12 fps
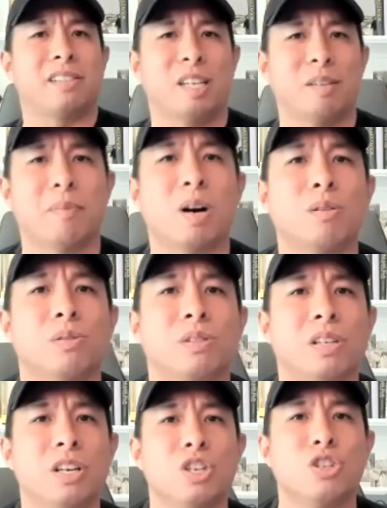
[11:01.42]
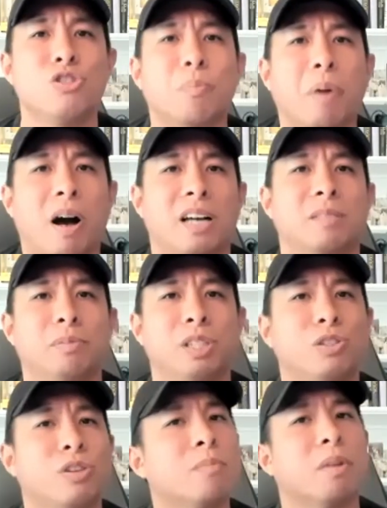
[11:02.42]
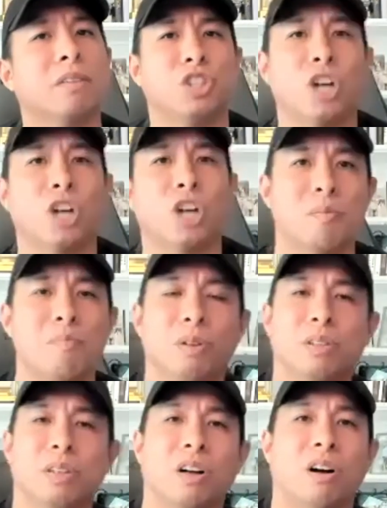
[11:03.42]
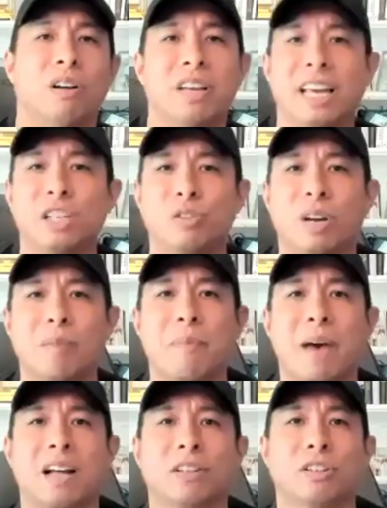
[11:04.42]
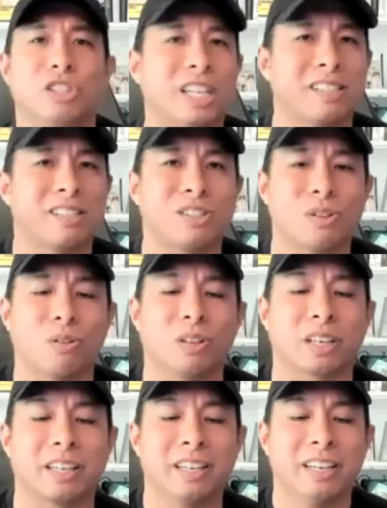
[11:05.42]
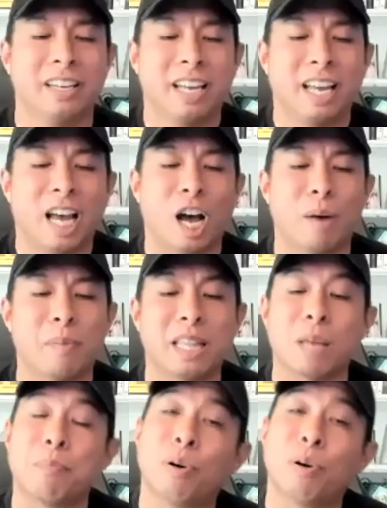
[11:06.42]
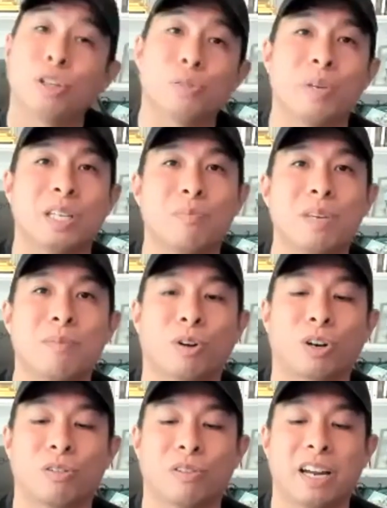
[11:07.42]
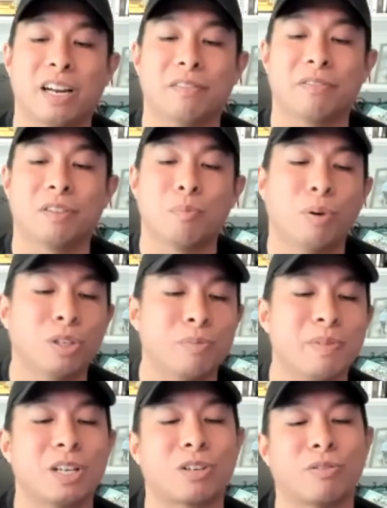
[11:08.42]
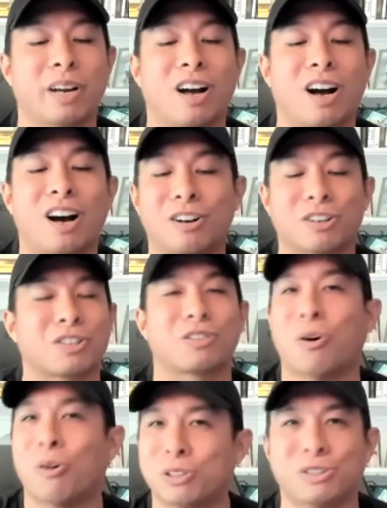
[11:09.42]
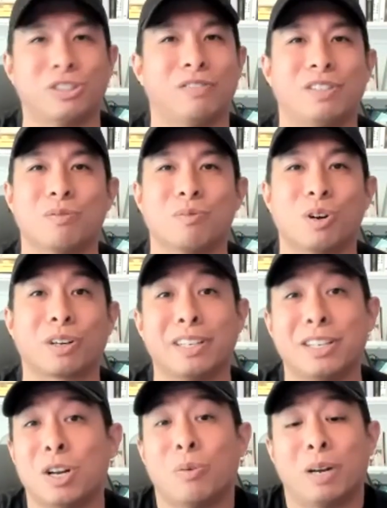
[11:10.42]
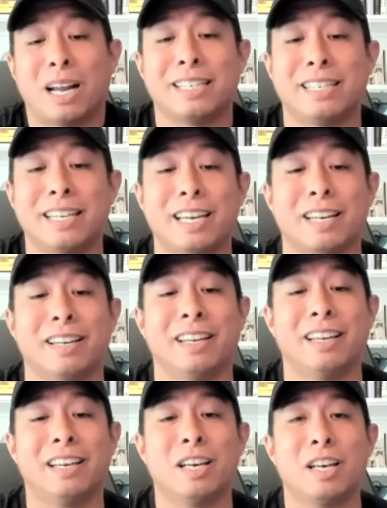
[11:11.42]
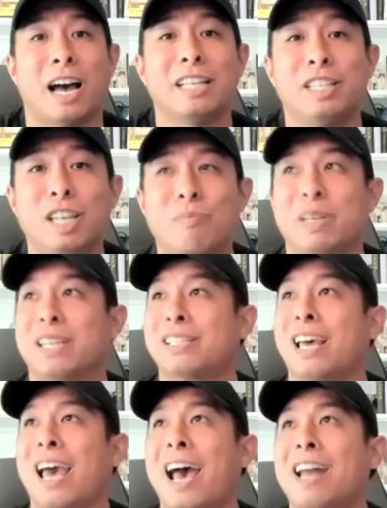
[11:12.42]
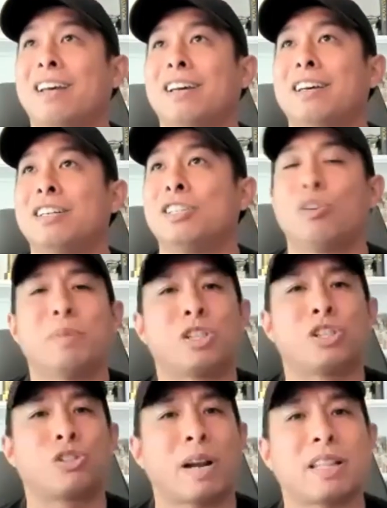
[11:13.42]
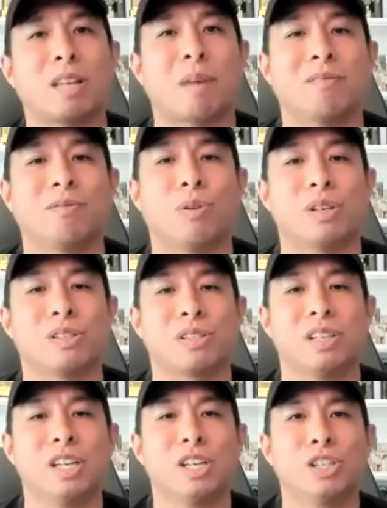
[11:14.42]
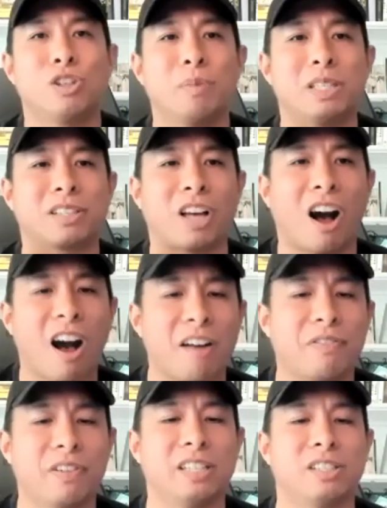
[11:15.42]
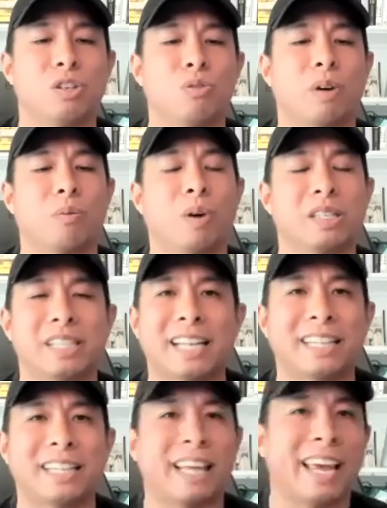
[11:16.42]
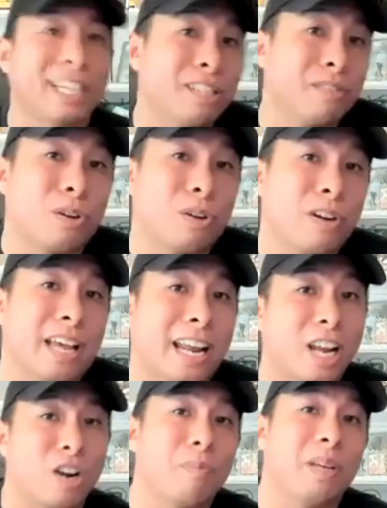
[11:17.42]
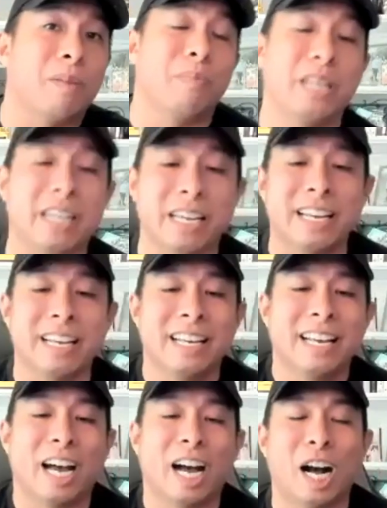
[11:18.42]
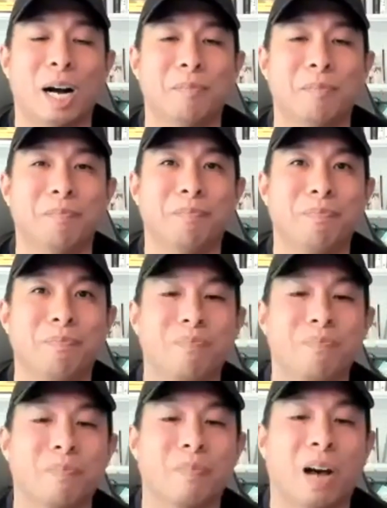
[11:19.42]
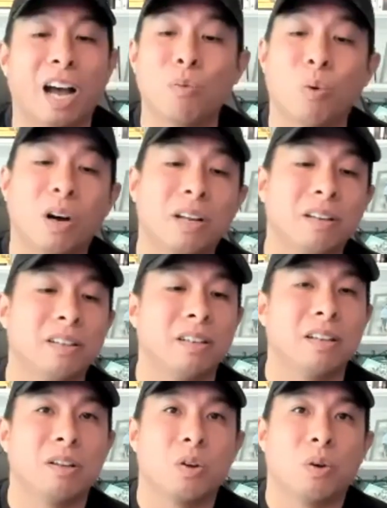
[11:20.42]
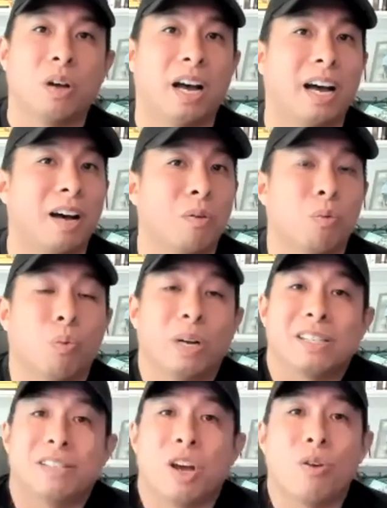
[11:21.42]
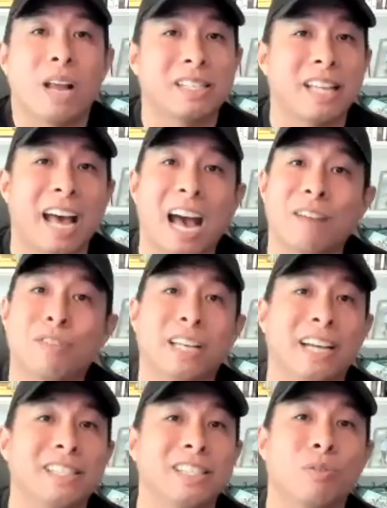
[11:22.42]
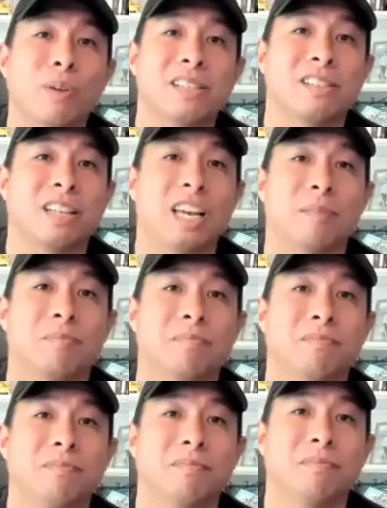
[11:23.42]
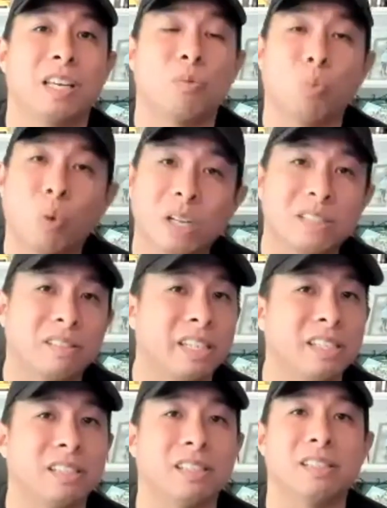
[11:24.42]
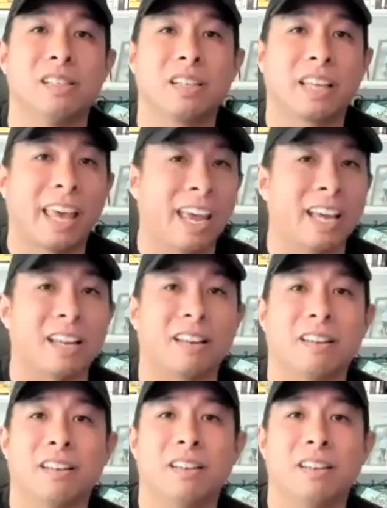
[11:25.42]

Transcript: CMOs you could possibly dream of: Jonathan Mildenhall, Andrea Mallard, Jesse Stolik. And they pushed me to be more creative, pushed me to create hotter culture shifting work. And you know what I did? I did because I had so much strength in my voice, so much confidence in who I was. And at the age of 30 at Airbnb, I won what is known as the Advertising Grand Slam. In one season, Cannes,